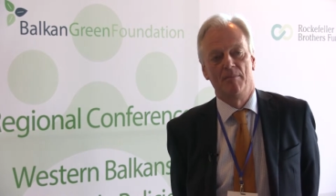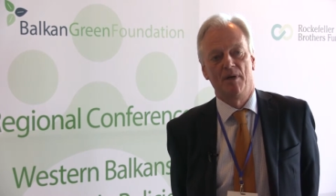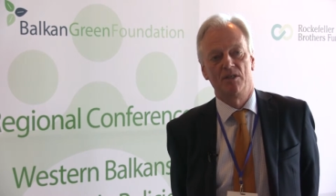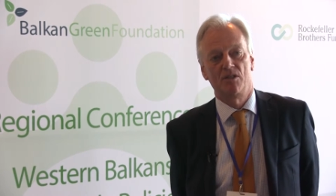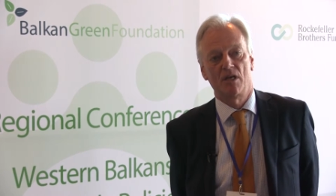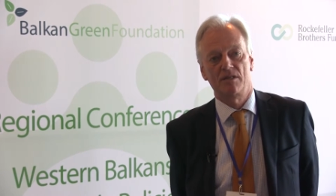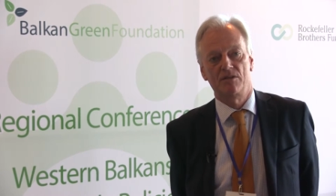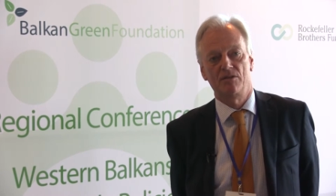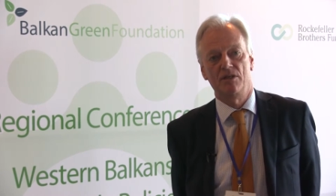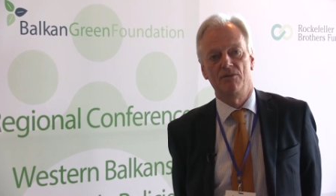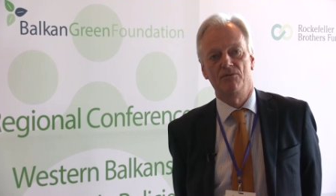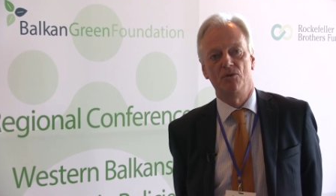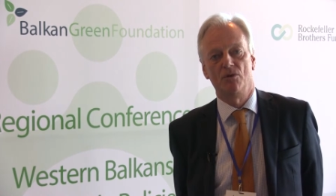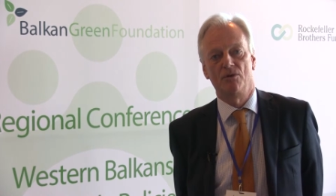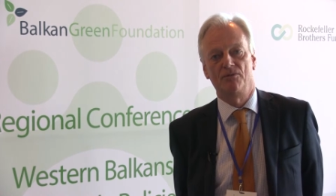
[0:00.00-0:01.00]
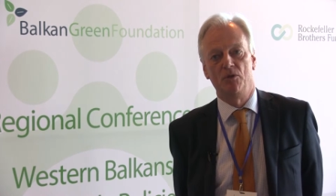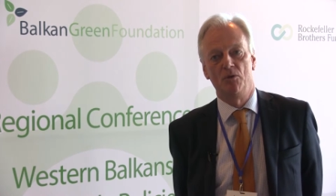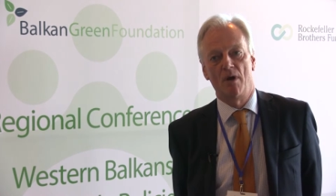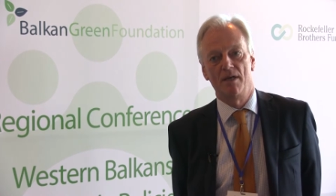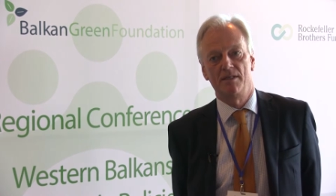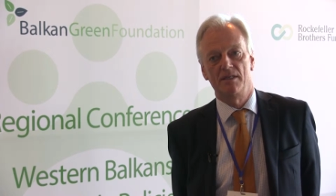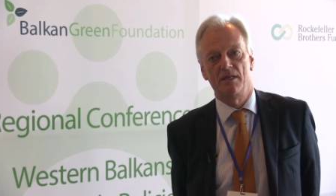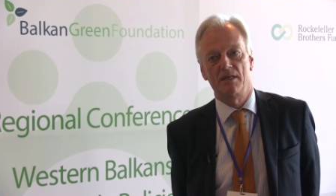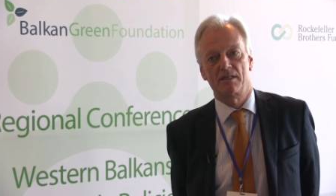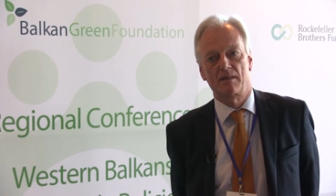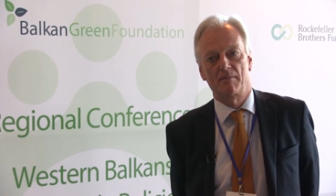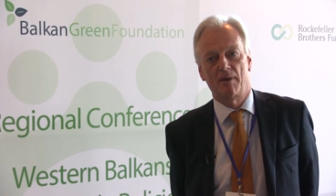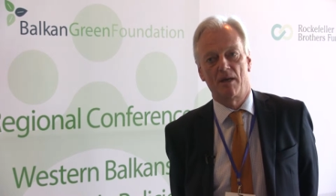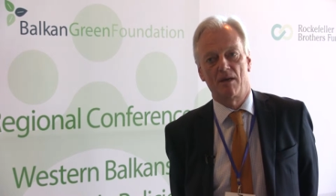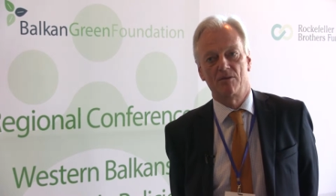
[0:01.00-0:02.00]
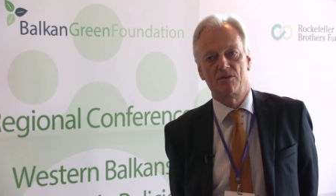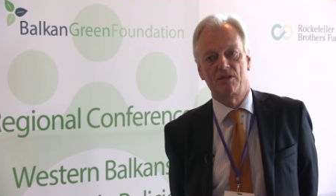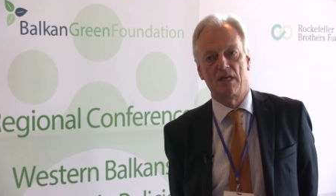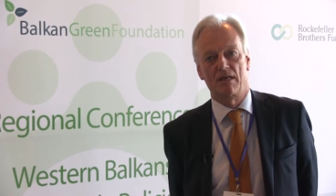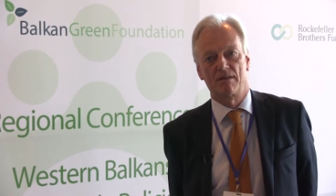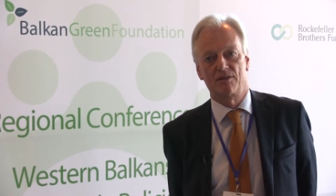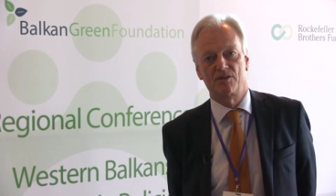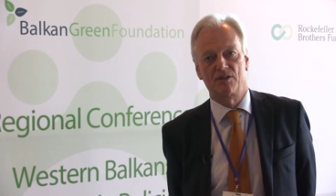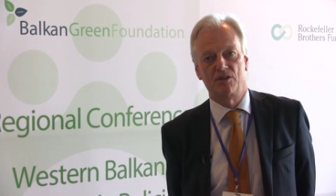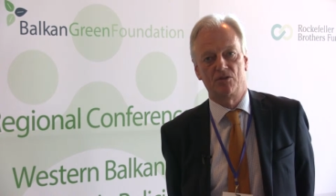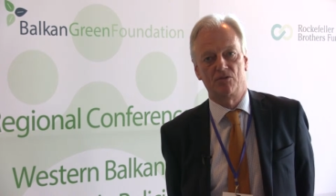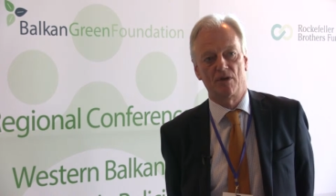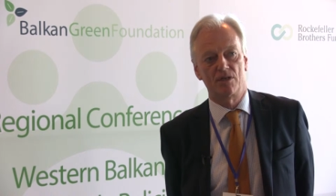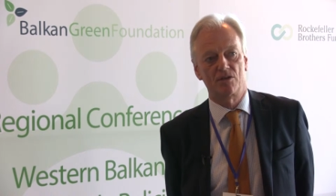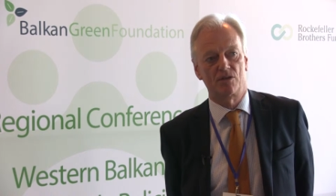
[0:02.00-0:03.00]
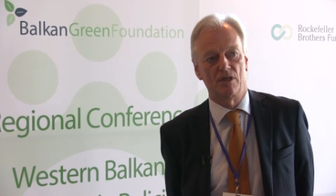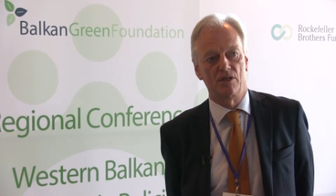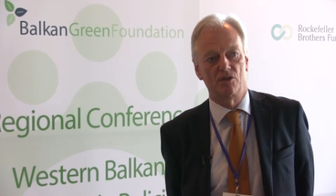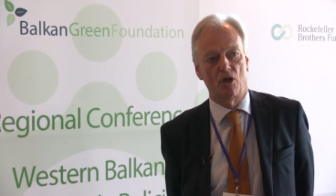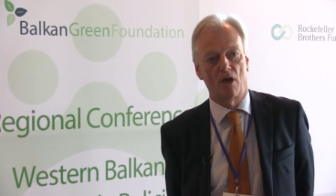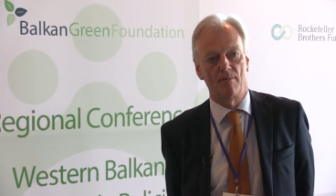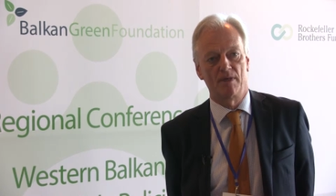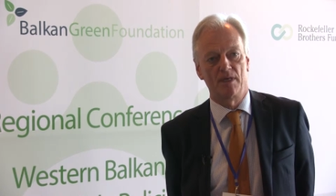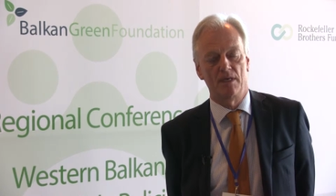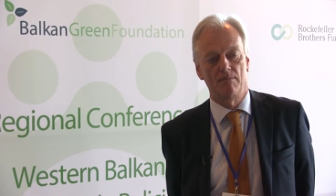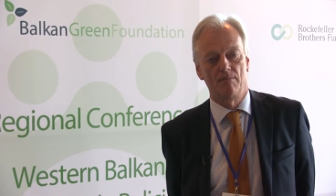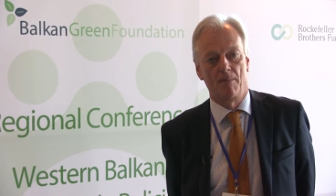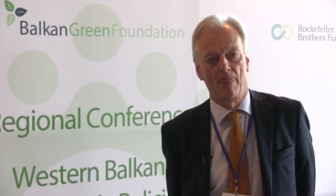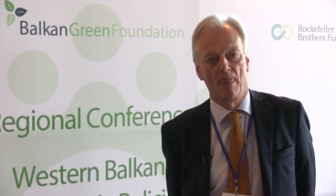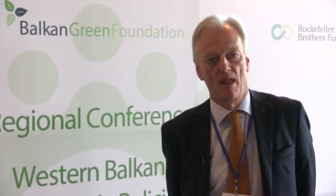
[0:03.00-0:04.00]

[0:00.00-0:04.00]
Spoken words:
But just to give you a few ideas about the situation in Germany,